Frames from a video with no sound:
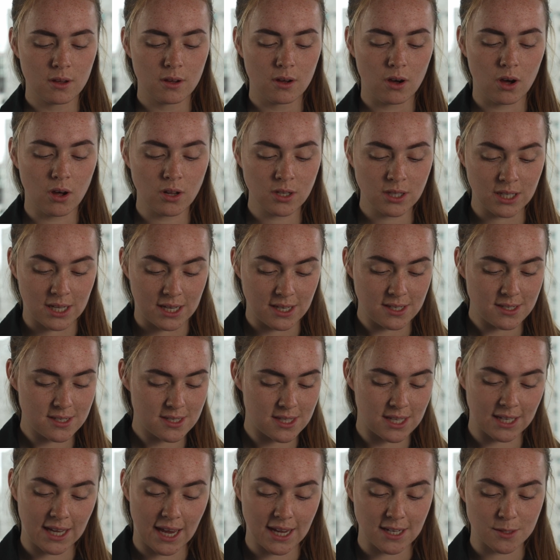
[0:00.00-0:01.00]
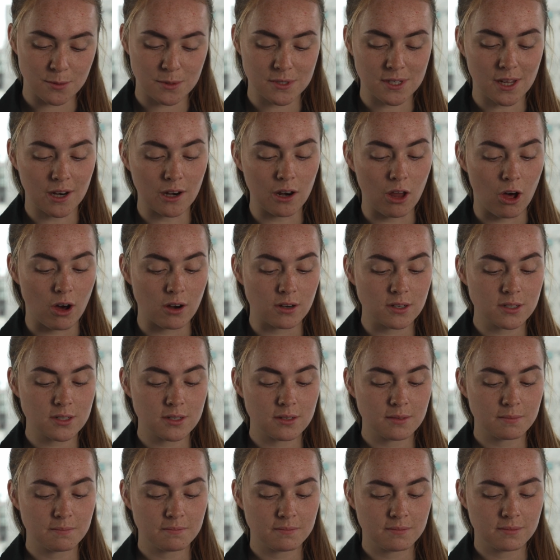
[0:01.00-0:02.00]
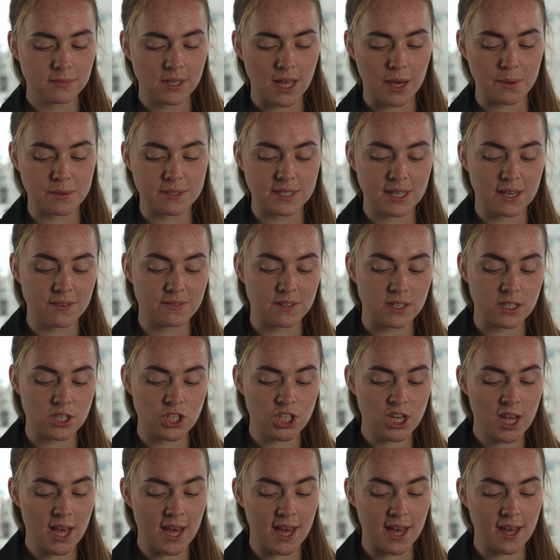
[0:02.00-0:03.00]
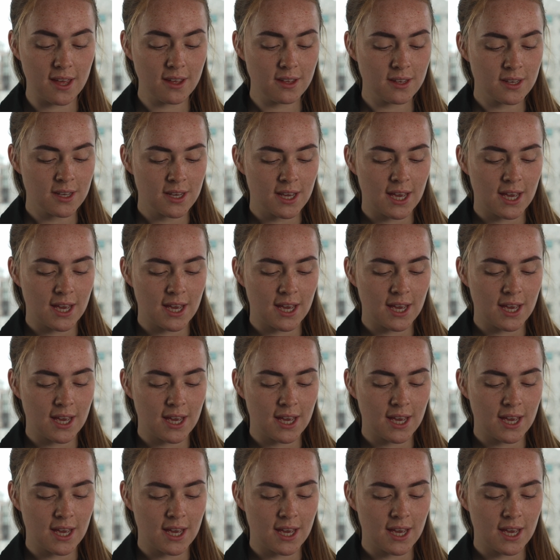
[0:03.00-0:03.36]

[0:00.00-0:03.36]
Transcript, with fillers: On this, the gate was unlocked. I was given a chair